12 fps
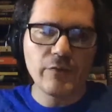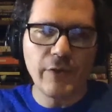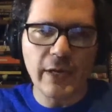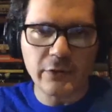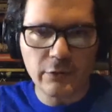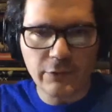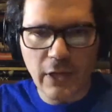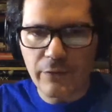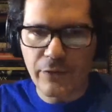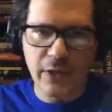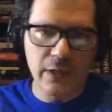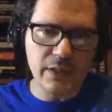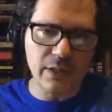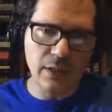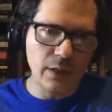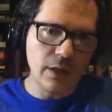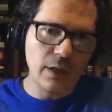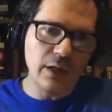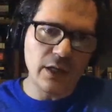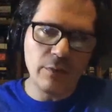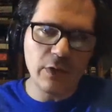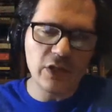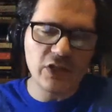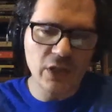vector graphics,
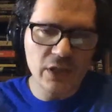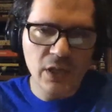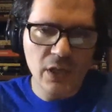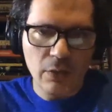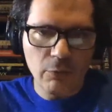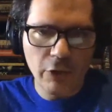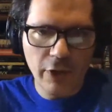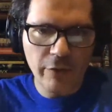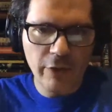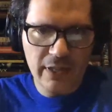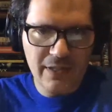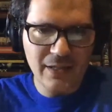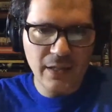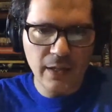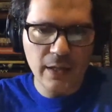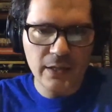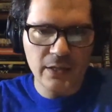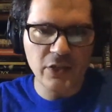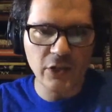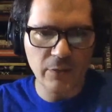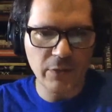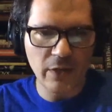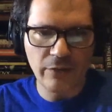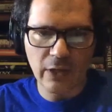images, whatever is needed, it's going to
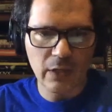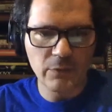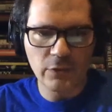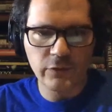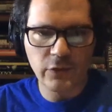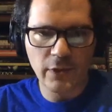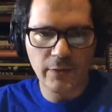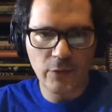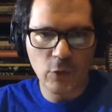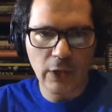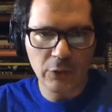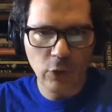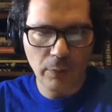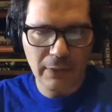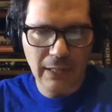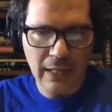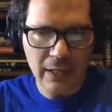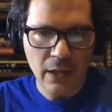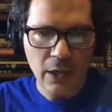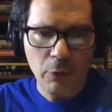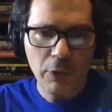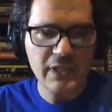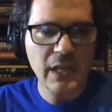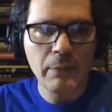be available for everyone to apply
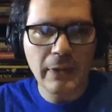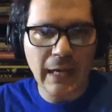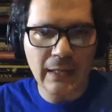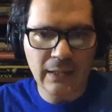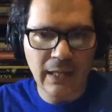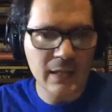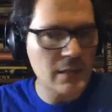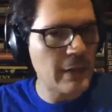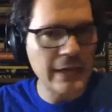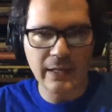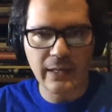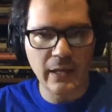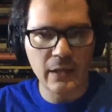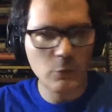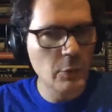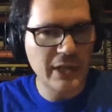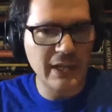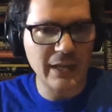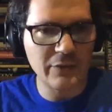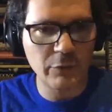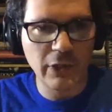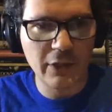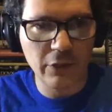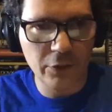with some guidelines. But again, we can't
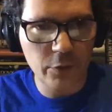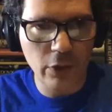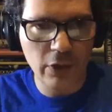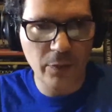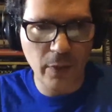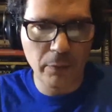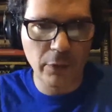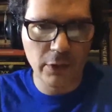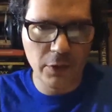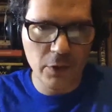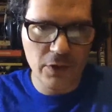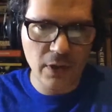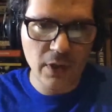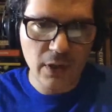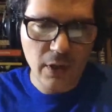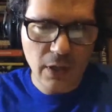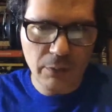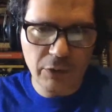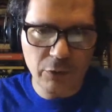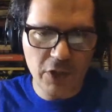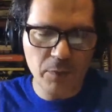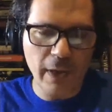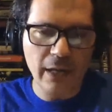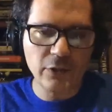really control if people
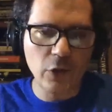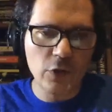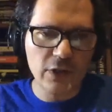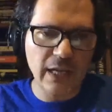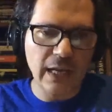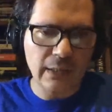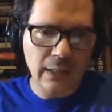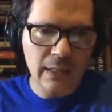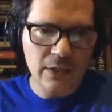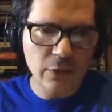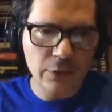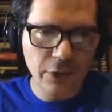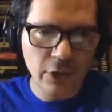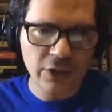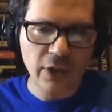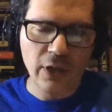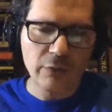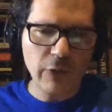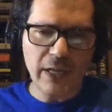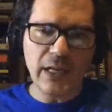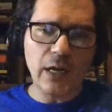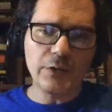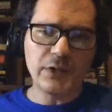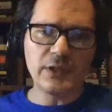respect those guidelines or not. Right
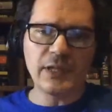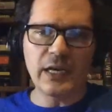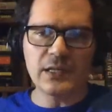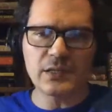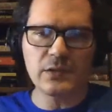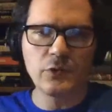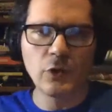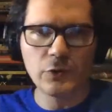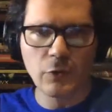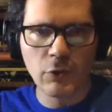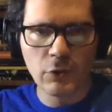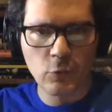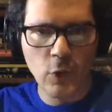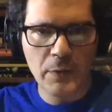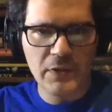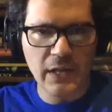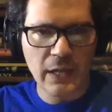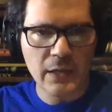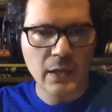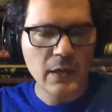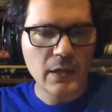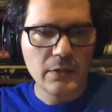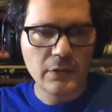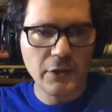now in the dash.org website,
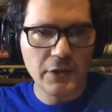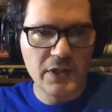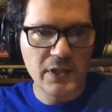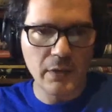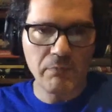there's